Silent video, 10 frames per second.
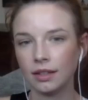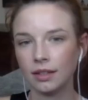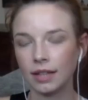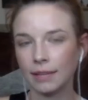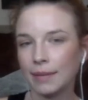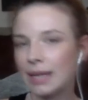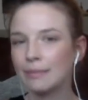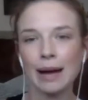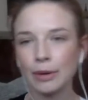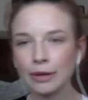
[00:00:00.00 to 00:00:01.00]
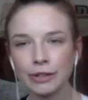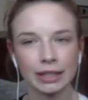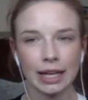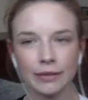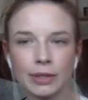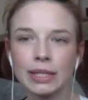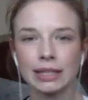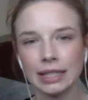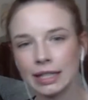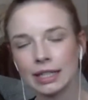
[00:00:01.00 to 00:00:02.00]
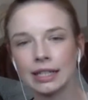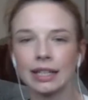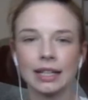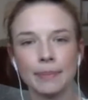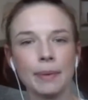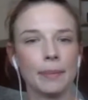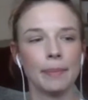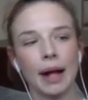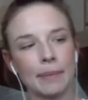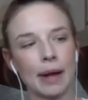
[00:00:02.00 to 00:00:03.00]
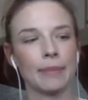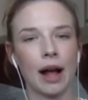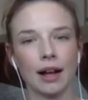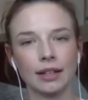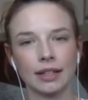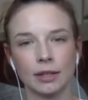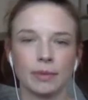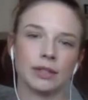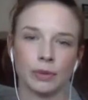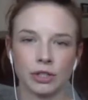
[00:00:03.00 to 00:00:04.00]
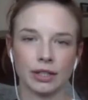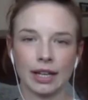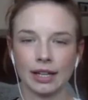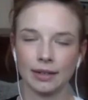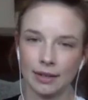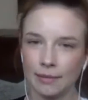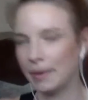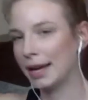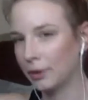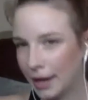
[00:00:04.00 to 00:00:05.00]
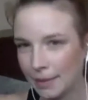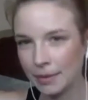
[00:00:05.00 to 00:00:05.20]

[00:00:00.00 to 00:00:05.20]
Like me and my boyfriend love using blah, blah, blah, blah, blah. And then be switching like, my grandma